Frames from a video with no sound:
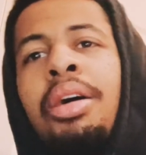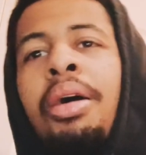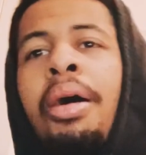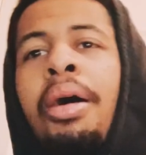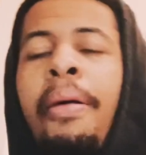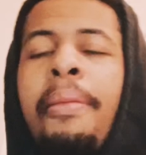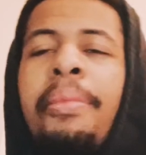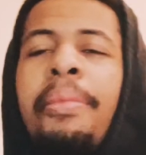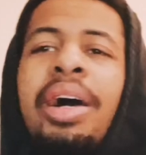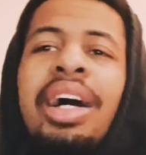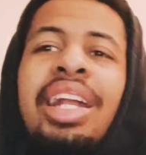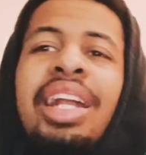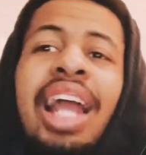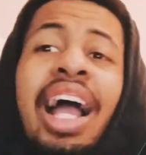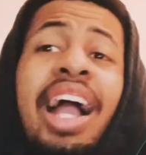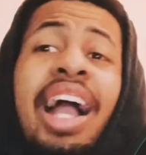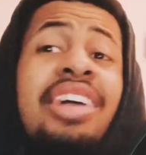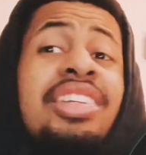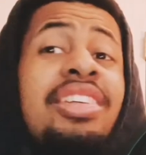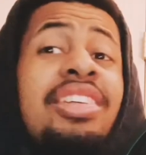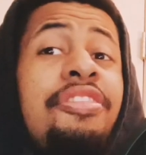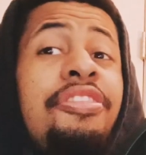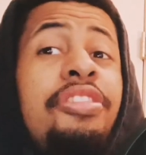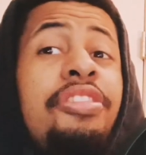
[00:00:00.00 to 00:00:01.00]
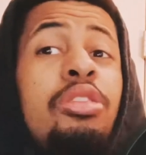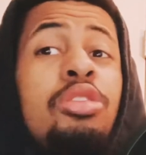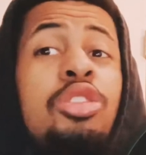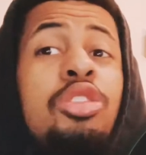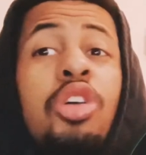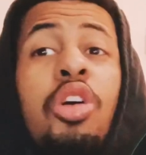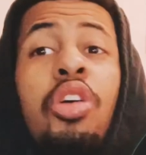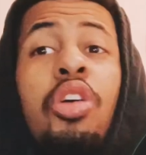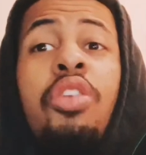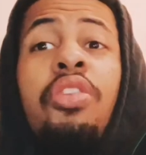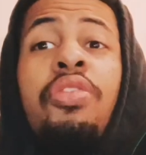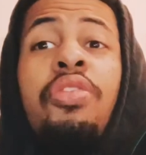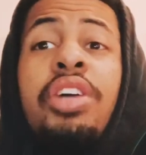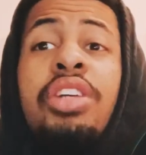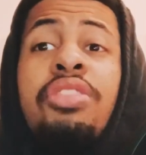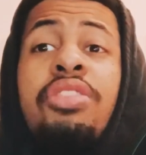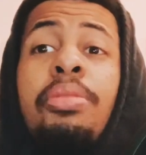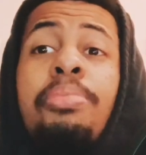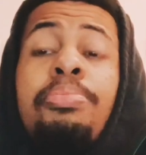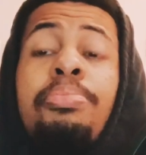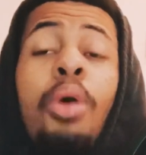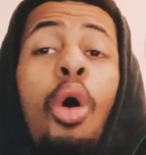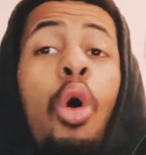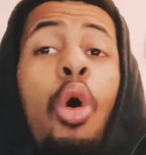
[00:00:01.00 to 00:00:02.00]
But like I said, Phil Jerkovich
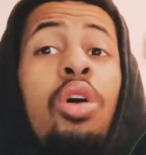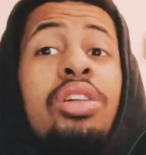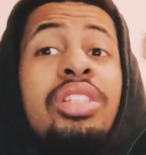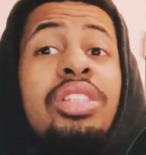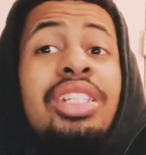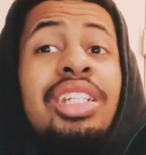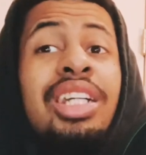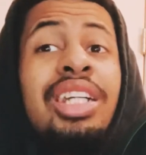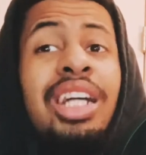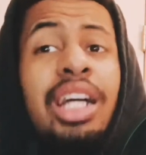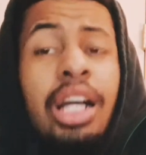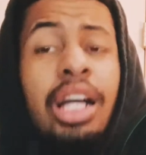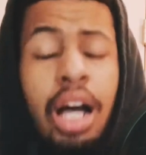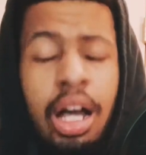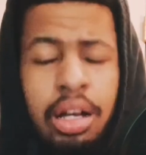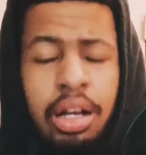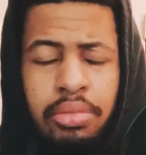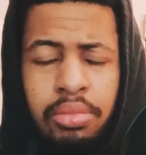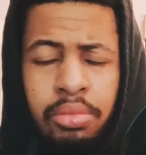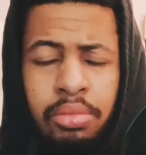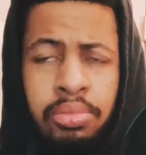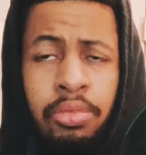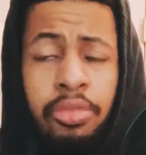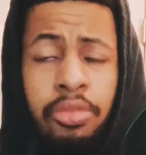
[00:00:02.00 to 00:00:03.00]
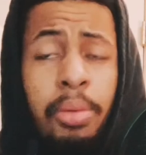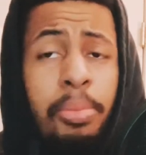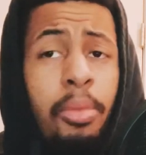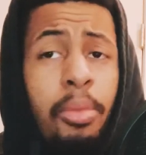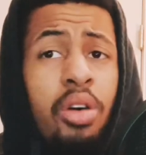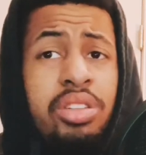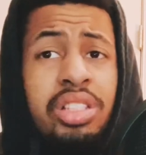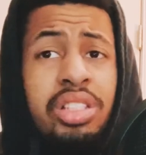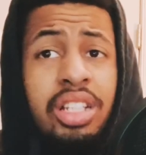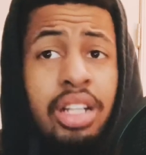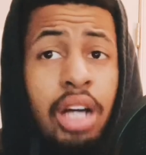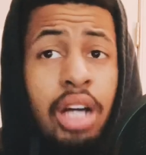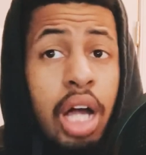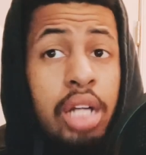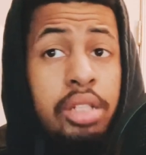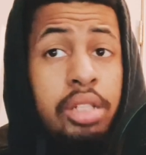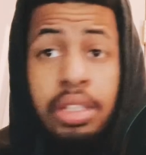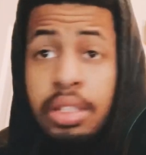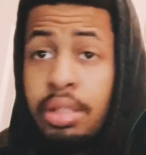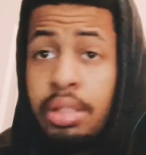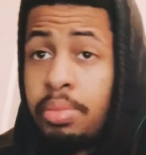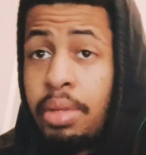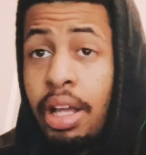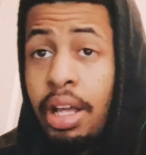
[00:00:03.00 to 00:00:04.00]
from Boston College,
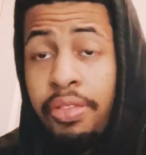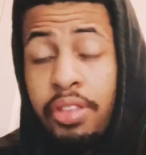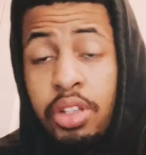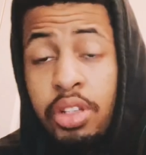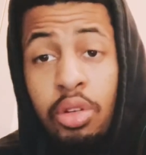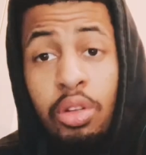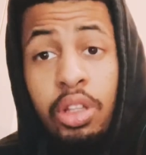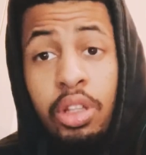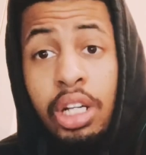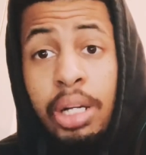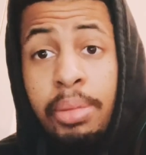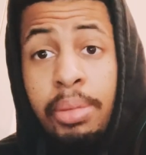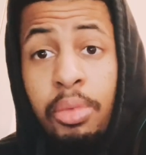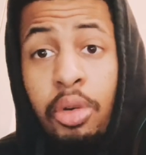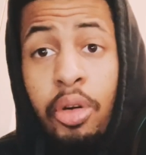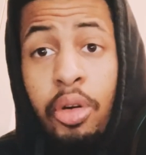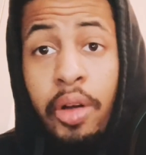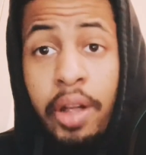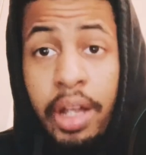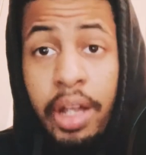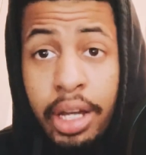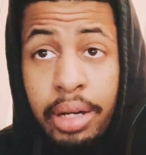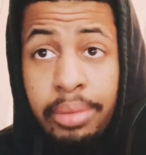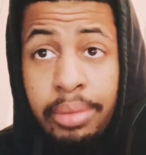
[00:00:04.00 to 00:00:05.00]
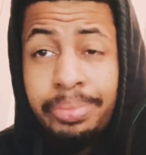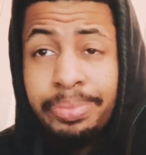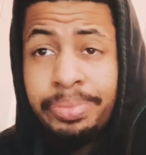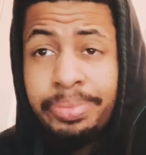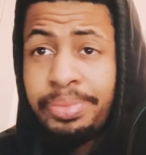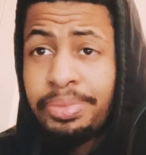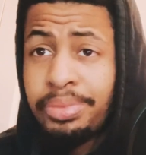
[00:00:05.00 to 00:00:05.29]
definitely going to look at more of him.